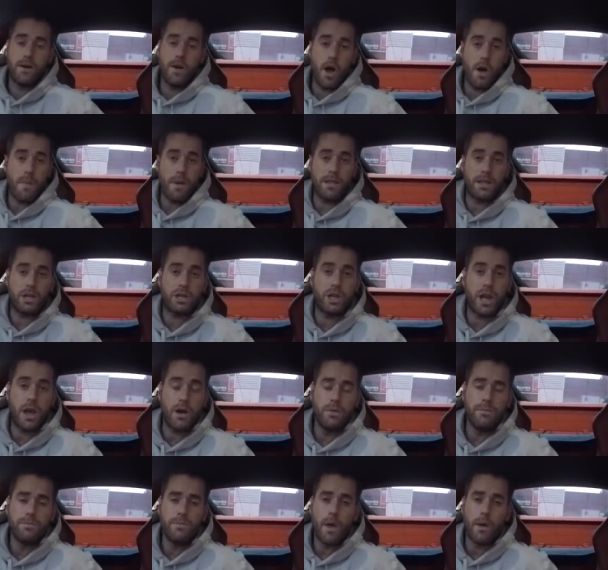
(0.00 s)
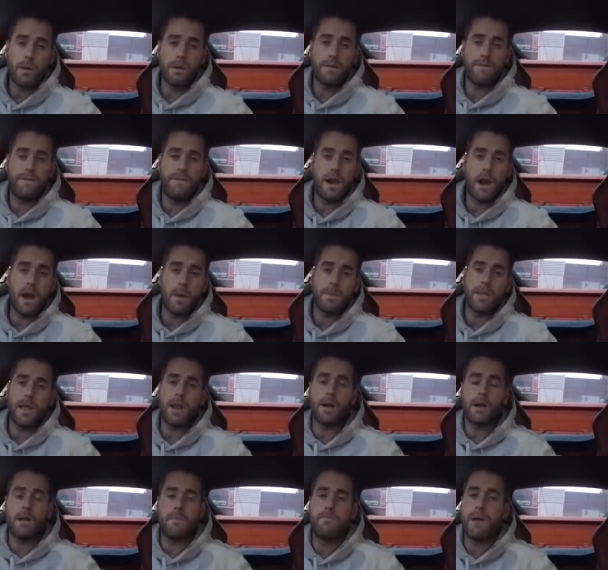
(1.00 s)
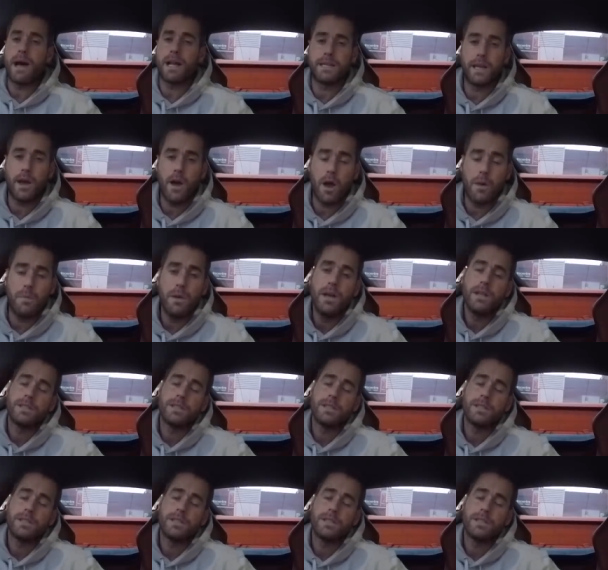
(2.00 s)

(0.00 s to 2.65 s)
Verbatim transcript: I'm at the shell, I'm gonna fill up, then I'm gonna bat it home.